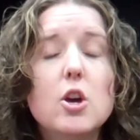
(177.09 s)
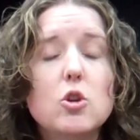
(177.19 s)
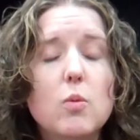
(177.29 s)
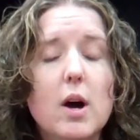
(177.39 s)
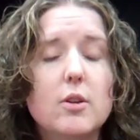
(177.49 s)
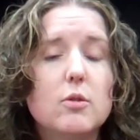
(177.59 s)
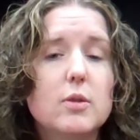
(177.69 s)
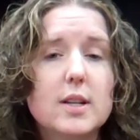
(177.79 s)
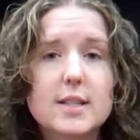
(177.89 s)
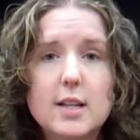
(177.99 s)
You want to
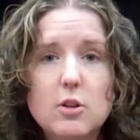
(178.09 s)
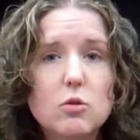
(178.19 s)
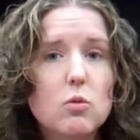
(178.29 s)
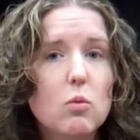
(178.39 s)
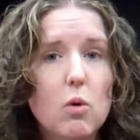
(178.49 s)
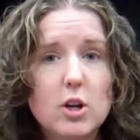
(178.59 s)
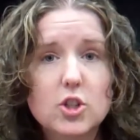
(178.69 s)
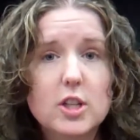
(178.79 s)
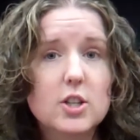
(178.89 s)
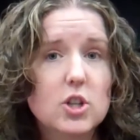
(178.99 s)
continue
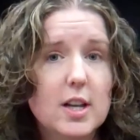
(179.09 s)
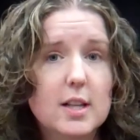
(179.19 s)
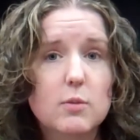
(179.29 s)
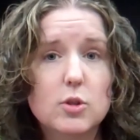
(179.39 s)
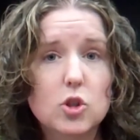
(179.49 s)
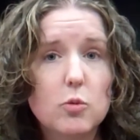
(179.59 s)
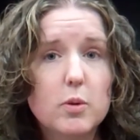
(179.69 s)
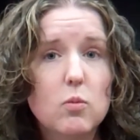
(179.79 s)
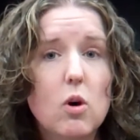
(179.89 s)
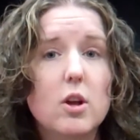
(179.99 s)
washing it gently with soap
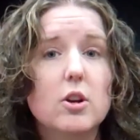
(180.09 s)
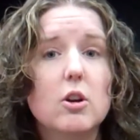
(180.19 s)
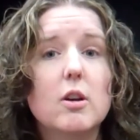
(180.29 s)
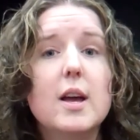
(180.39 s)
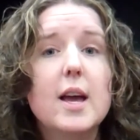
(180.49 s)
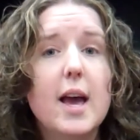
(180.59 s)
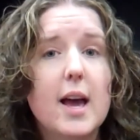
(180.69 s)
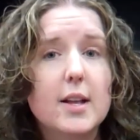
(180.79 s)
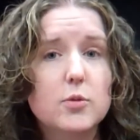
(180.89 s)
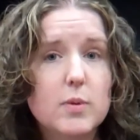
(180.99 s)
and water and